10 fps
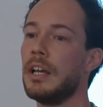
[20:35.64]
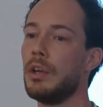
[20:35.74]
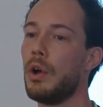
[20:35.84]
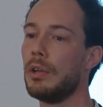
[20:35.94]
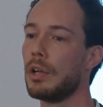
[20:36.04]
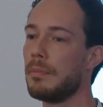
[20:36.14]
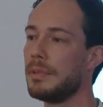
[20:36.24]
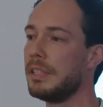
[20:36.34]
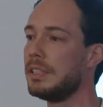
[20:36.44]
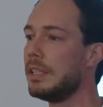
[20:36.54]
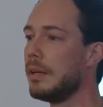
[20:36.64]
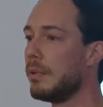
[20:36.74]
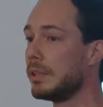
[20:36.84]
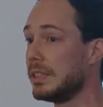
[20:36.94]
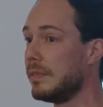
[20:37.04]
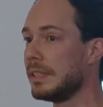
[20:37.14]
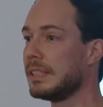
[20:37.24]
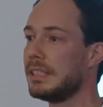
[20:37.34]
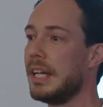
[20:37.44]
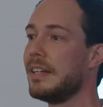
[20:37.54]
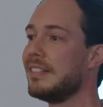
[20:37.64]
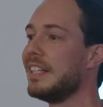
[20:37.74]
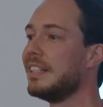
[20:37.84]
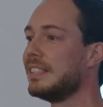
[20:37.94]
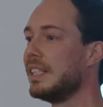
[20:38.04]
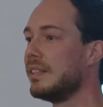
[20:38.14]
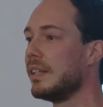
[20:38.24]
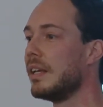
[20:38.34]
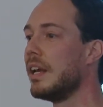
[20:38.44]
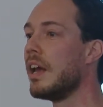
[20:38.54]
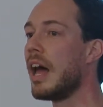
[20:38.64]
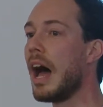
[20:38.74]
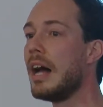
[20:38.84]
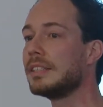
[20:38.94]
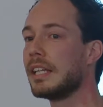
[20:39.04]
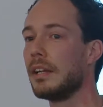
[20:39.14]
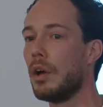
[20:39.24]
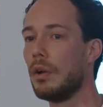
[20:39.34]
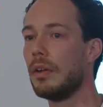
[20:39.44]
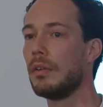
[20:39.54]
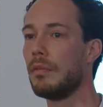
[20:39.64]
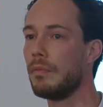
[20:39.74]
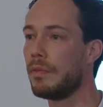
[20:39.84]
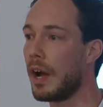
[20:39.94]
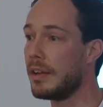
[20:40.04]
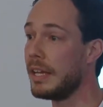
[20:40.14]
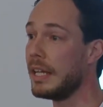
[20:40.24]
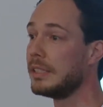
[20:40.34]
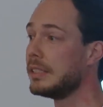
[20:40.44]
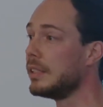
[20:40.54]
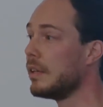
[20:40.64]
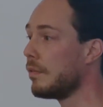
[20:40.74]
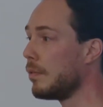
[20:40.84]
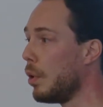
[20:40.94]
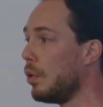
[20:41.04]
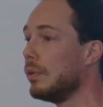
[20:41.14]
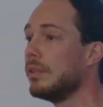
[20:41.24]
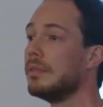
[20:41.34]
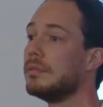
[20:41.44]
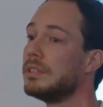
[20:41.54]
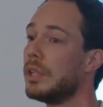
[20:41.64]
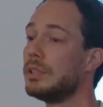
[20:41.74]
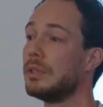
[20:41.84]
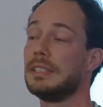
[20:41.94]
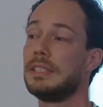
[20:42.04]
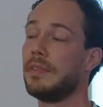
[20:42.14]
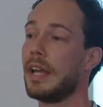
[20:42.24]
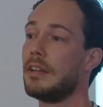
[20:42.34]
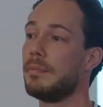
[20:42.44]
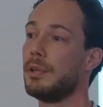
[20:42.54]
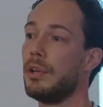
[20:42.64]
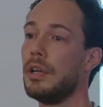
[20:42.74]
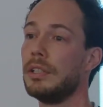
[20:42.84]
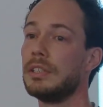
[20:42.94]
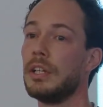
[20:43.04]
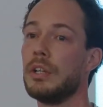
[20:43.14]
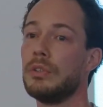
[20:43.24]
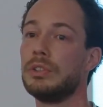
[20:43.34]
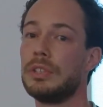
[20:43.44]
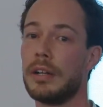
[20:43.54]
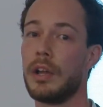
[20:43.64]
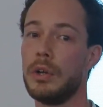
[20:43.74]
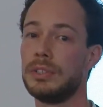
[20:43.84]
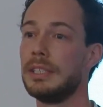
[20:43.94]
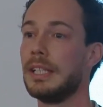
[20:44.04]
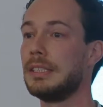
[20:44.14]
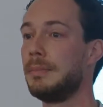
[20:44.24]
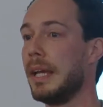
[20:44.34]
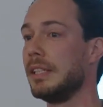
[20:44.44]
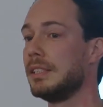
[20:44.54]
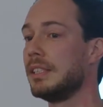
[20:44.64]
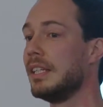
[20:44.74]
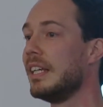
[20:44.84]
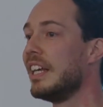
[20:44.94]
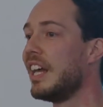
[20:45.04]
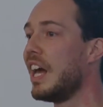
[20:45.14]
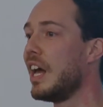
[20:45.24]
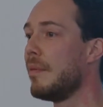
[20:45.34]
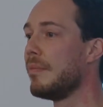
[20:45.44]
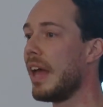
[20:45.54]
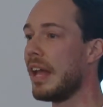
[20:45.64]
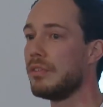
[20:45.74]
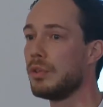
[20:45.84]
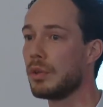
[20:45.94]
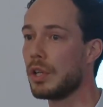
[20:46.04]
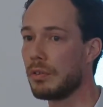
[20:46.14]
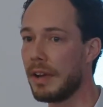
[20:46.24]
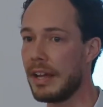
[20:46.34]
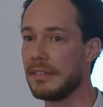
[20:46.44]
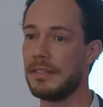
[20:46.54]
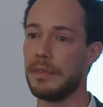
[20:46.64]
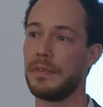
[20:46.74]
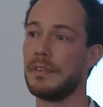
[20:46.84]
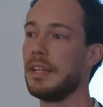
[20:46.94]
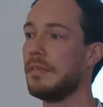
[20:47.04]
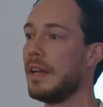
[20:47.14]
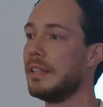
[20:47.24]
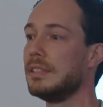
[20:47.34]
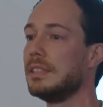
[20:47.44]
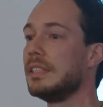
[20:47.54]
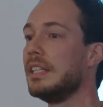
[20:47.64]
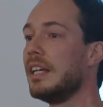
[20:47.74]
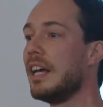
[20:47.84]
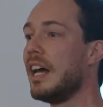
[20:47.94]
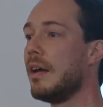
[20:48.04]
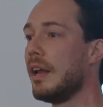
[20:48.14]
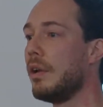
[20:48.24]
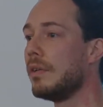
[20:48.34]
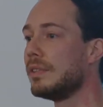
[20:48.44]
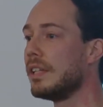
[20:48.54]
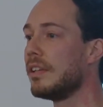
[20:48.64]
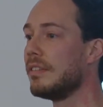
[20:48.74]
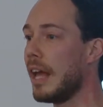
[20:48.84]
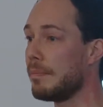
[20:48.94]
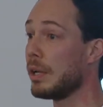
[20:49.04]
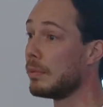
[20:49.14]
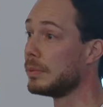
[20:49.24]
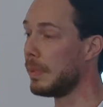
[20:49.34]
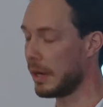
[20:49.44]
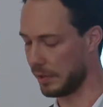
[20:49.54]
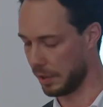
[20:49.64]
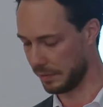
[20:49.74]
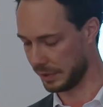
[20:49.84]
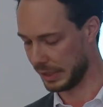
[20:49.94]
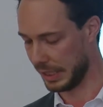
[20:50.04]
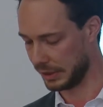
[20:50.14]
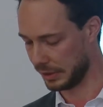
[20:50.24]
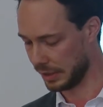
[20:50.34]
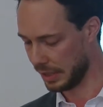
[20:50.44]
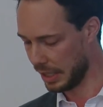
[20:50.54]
You hold a competition among civic society in the city, asking for ideas from all social and civic entrepreneurs to start hosting that space and to curate different events. And all of a sudden that becomes part of the conversation.